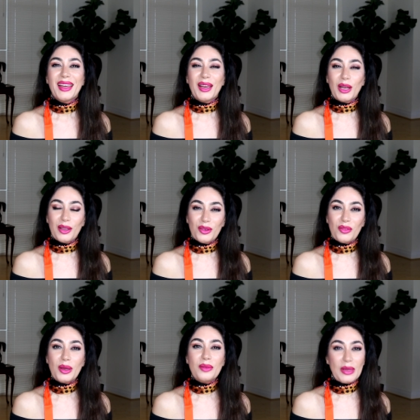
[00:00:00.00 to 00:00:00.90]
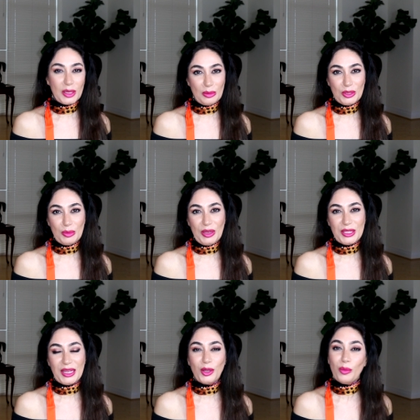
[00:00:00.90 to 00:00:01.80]
Hello everyone, welcome to my
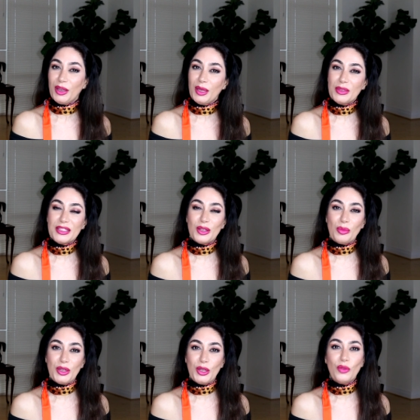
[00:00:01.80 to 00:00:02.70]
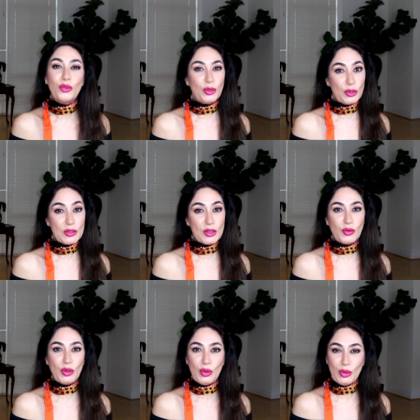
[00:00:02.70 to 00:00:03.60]
channel. My name is Sabrina for those
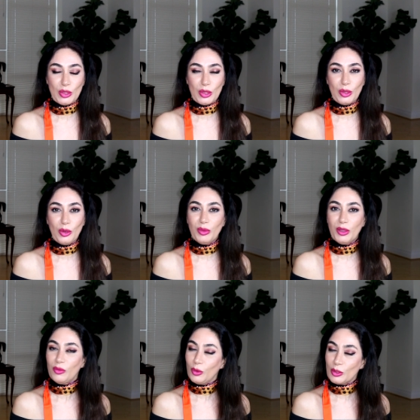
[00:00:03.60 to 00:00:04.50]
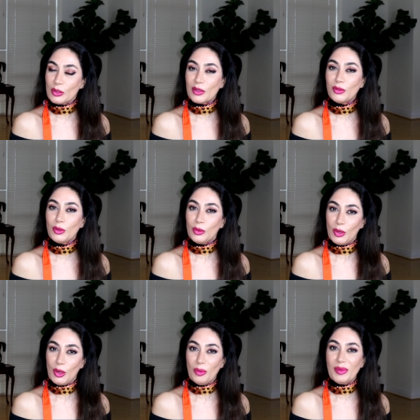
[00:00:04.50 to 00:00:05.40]
of you who don't know me. For those of you who
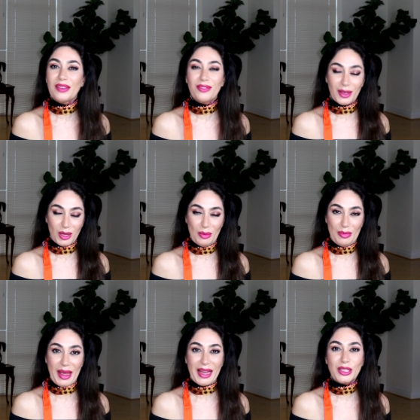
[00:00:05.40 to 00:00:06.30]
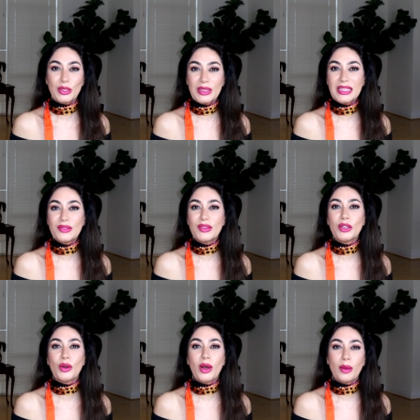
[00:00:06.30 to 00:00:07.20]
know me, welcome back. Today's
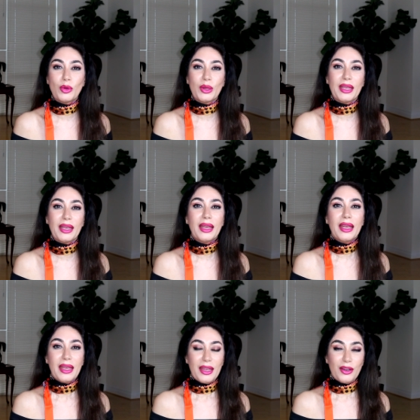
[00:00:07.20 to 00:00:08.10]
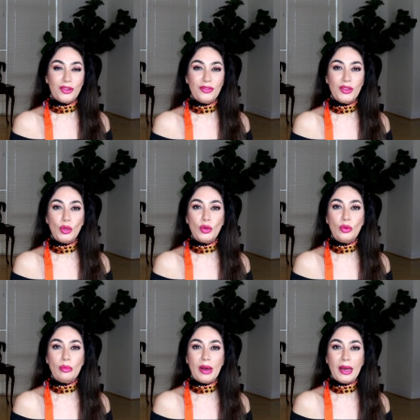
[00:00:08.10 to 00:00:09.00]
video I'm gonna
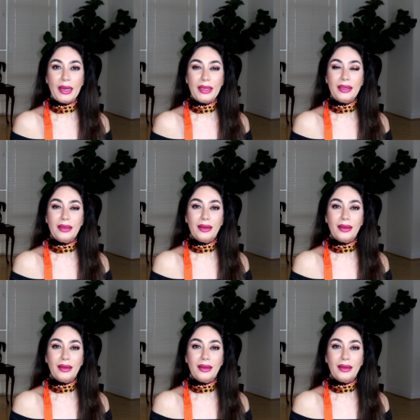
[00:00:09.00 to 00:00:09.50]
review my